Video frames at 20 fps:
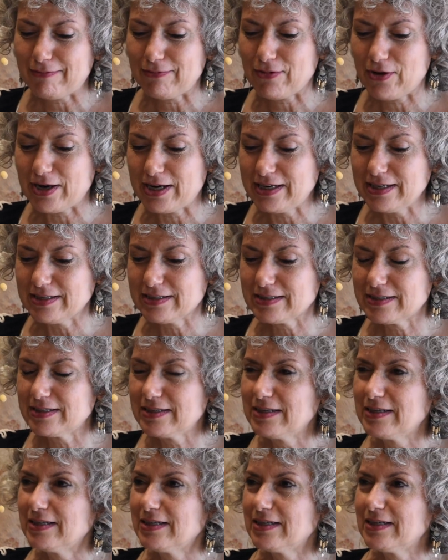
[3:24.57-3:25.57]
Right?
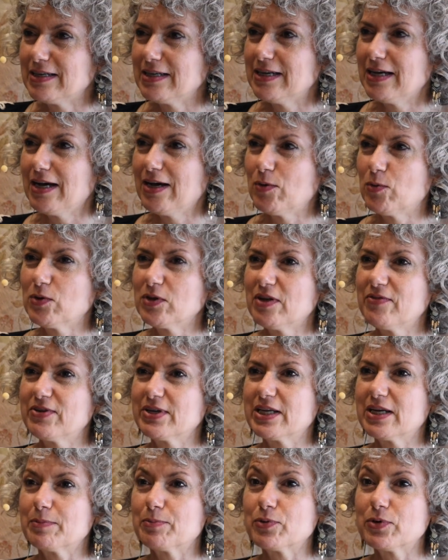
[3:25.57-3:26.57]
We're
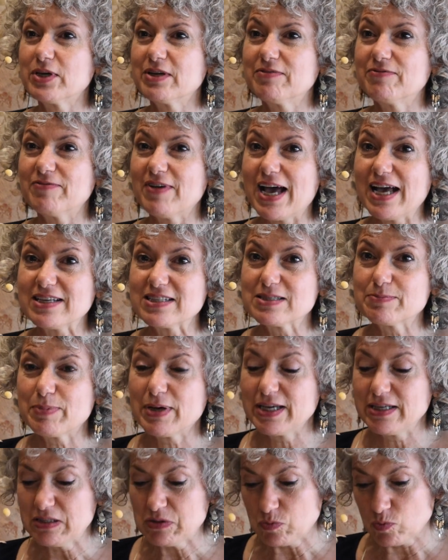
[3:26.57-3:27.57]
living in a pretty
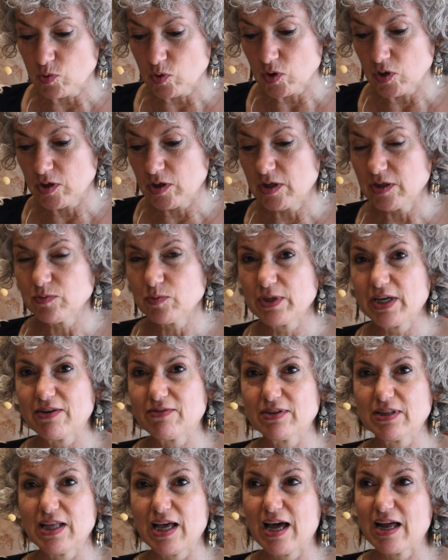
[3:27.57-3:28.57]
fast-paced world. We
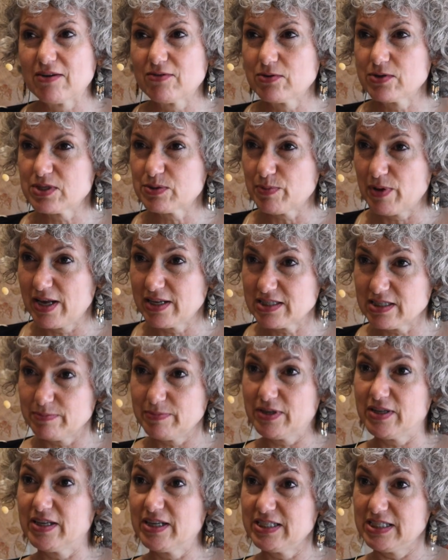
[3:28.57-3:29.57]
have a lot of
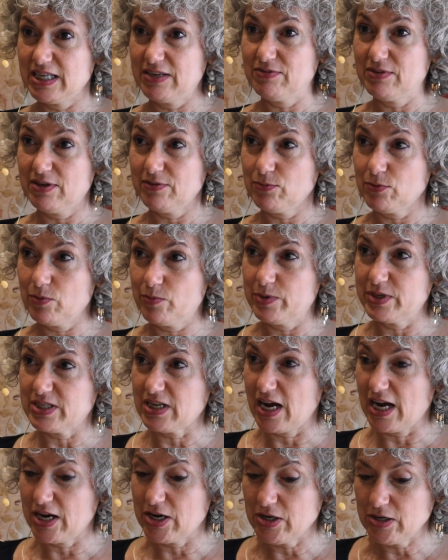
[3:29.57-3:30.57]
responsibilities, even if we're
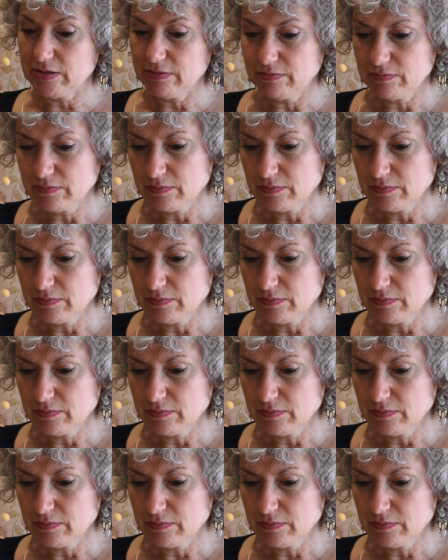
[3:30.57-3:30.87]
retired.